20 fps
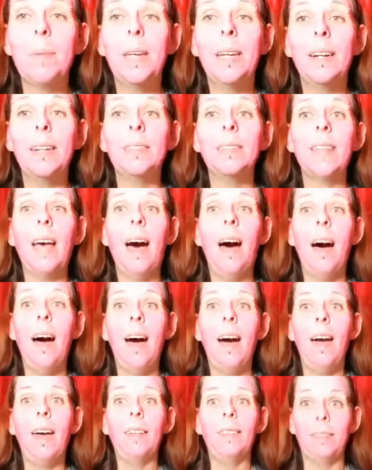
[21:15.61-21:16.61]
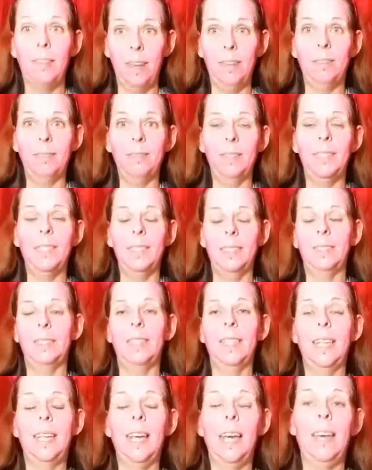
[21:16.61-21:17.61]
because I love
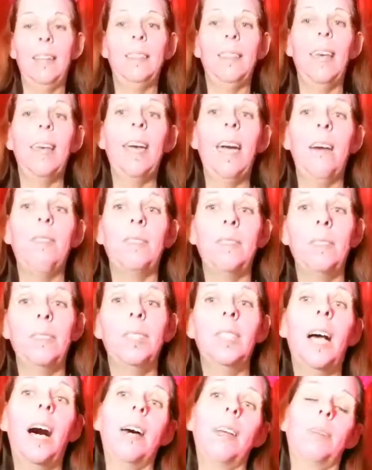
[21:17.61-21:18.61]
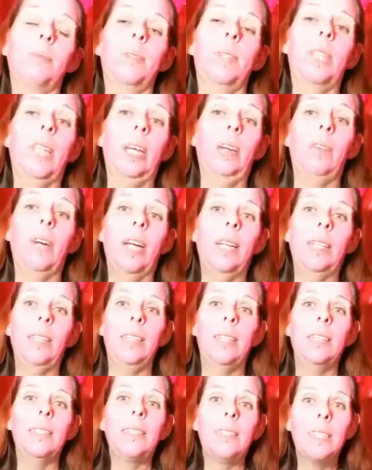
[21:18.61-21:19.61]
Disney and they have a lot of really
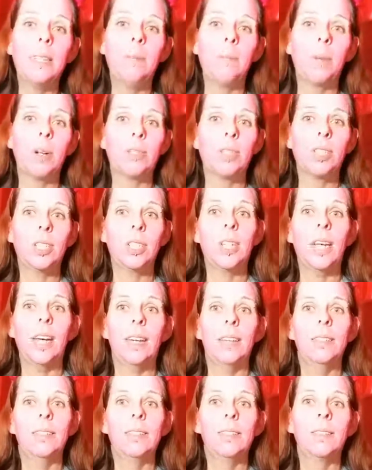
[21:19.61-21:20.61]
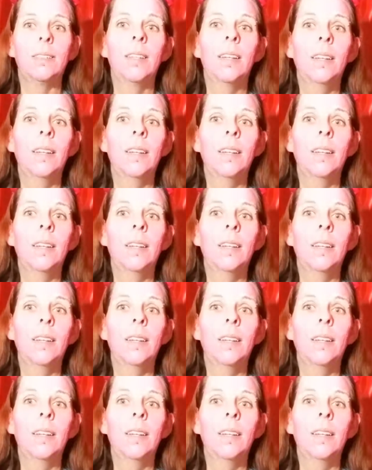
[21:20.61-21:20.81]
great Disney merchandise.